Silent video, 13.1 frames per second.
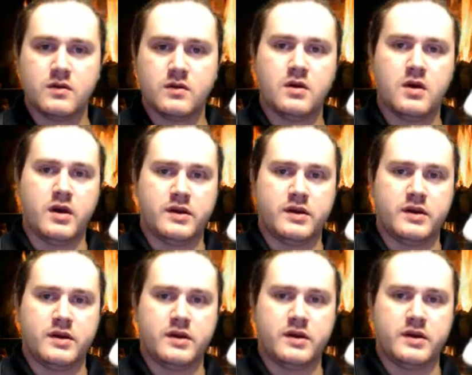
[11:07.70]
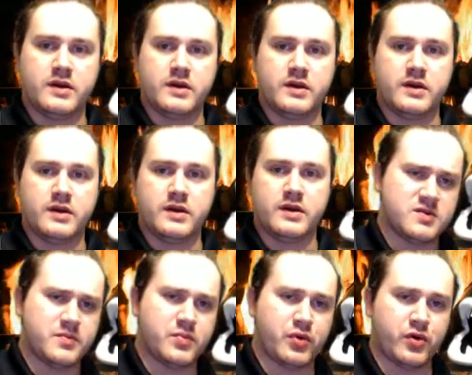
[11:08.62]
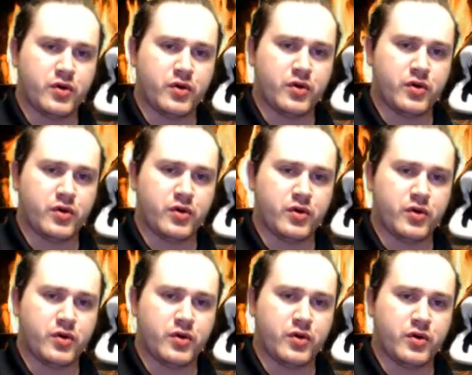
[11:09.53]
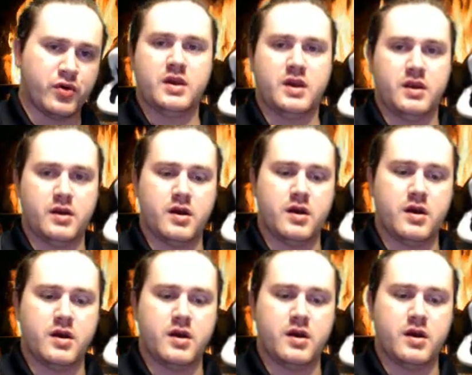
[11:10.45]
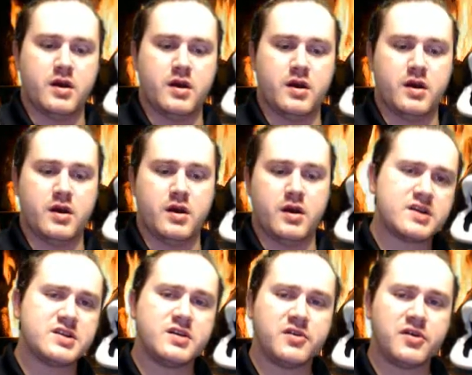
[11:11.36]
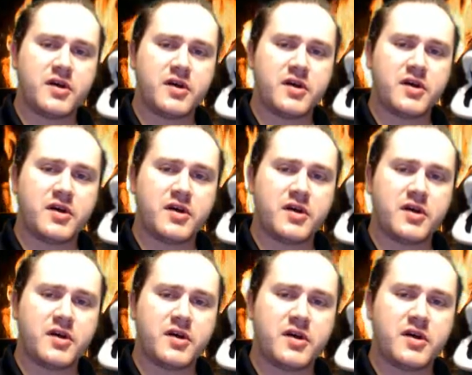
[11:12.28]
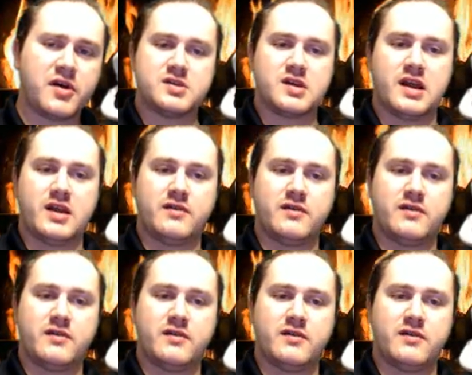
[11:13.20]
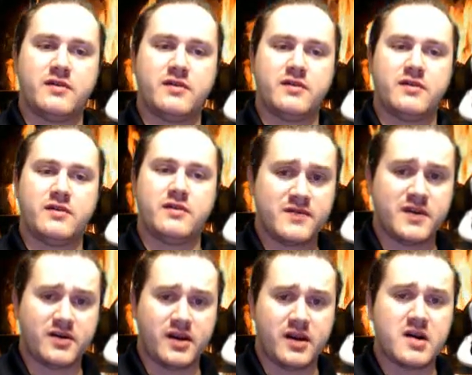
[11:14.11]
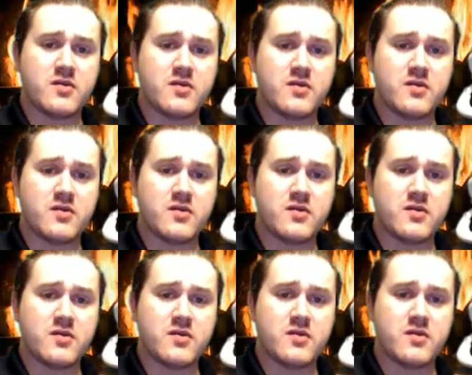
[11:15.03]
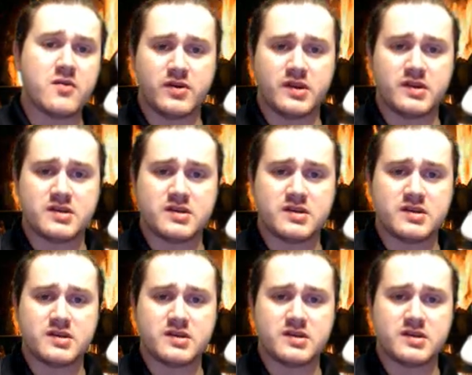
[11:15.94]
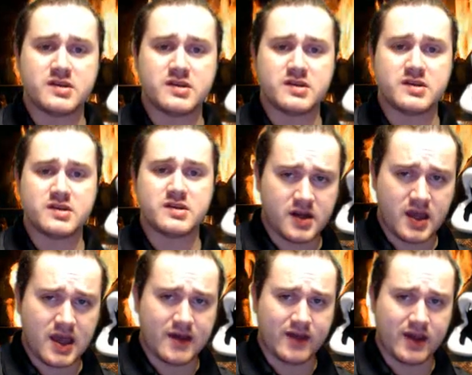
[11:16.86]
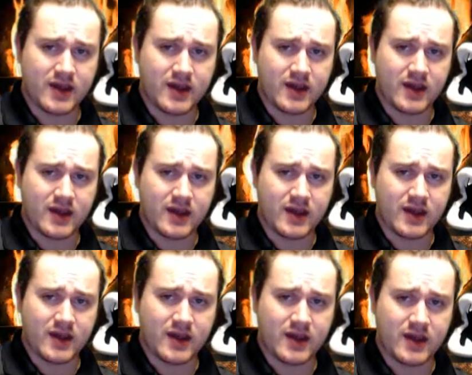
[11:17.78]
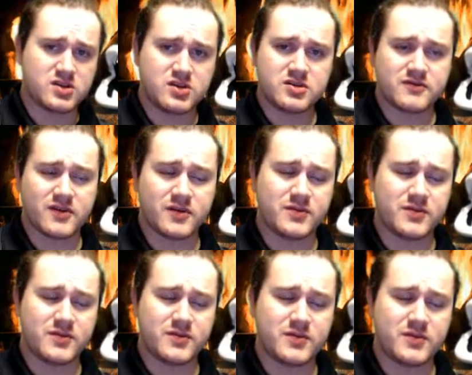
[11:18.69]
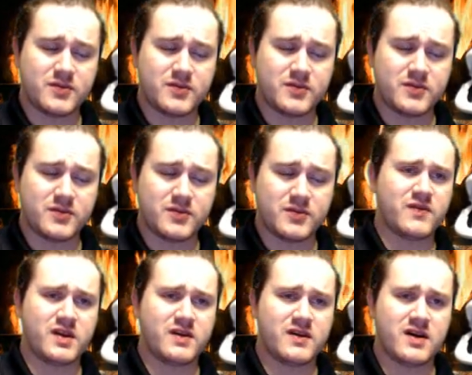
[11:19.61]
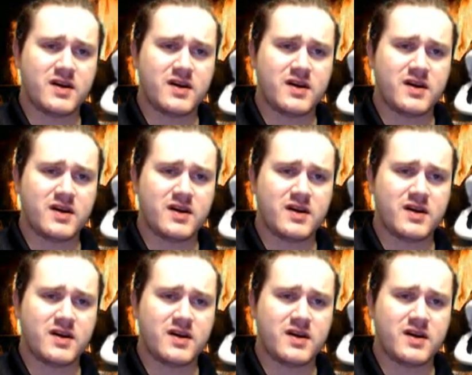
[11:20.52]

Alright, so on the next problem, it's a proof. But again, on this one, you're not actually writing proofs. You're just kind of filling in the blanks and figuring out what should be going in the spots. So you're going to have answer choices that you can choose from. You should be able to figure out,